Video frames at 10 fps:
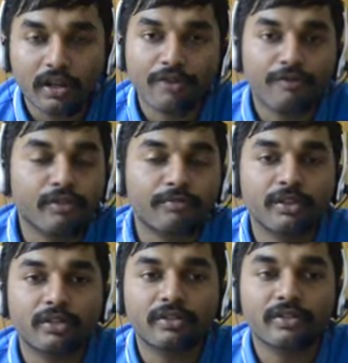
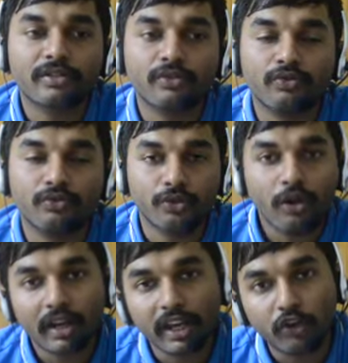Fermions do
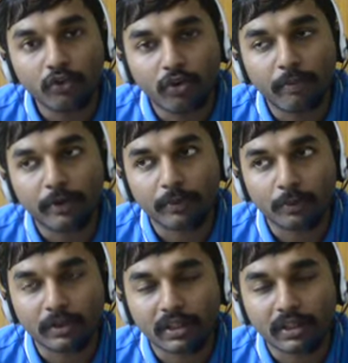not like to cooperate with one